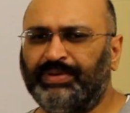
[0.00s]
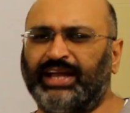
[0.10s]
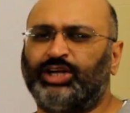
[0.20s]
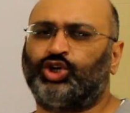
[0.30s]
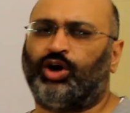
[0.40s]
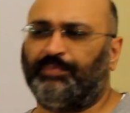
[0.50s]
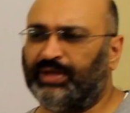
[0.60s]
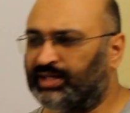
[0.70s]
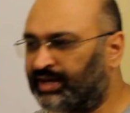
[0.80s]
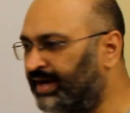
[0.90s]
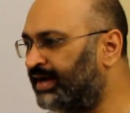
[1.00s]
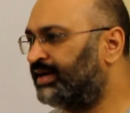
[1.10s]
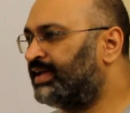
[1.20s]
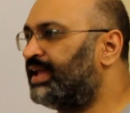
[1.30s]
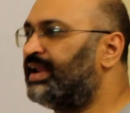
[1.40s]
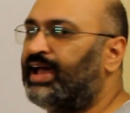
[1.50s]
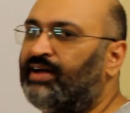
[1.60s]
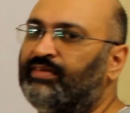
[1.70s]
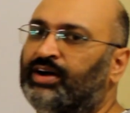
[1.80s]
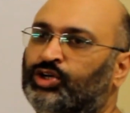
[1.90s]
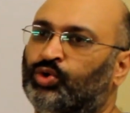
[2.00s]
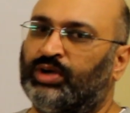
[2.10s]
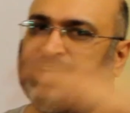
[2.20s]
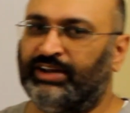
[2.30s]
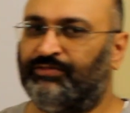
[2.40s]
big topic. RAID can have a totally